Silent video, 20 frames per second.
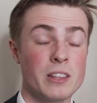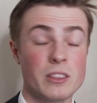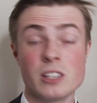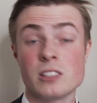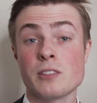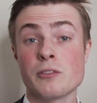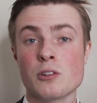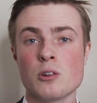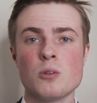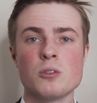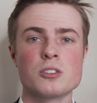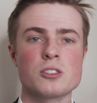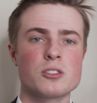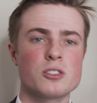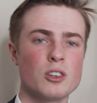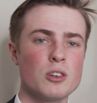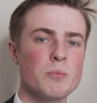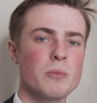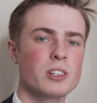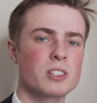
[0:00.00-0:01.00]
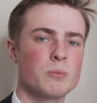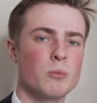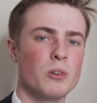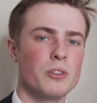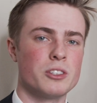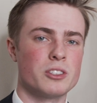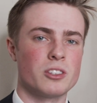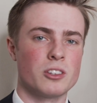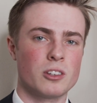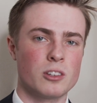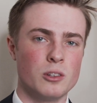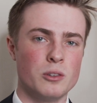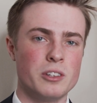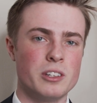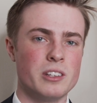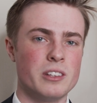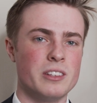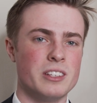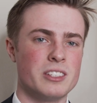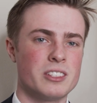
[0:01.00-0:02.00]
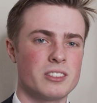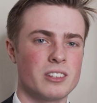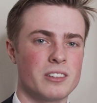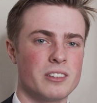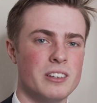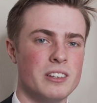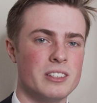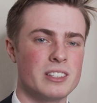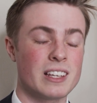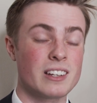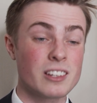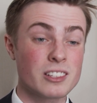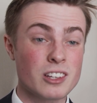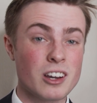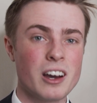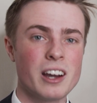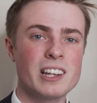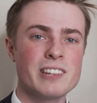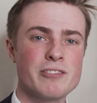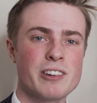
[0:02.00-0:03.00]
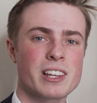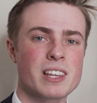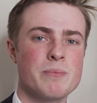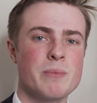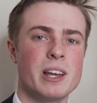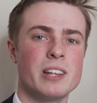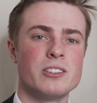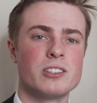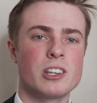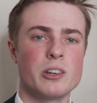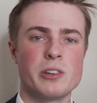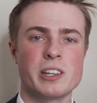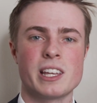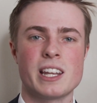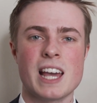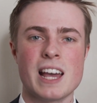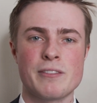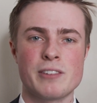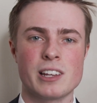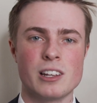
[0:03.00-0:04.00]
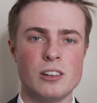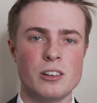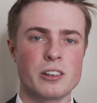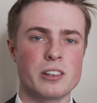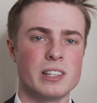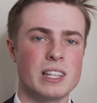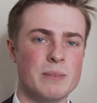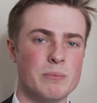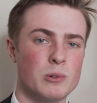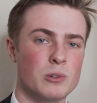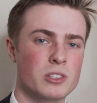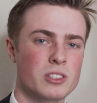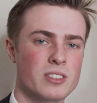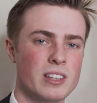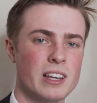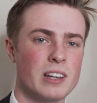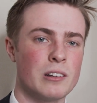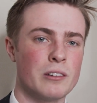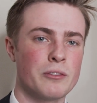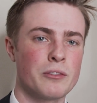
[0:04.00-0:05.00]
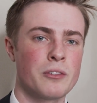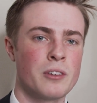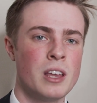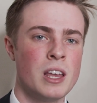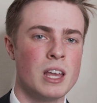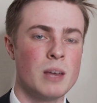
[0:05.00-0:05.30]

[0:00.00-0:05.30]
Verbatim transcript: There's of course so much more that's included in these studies, and I'd highly recommend going and having a look at them yourself.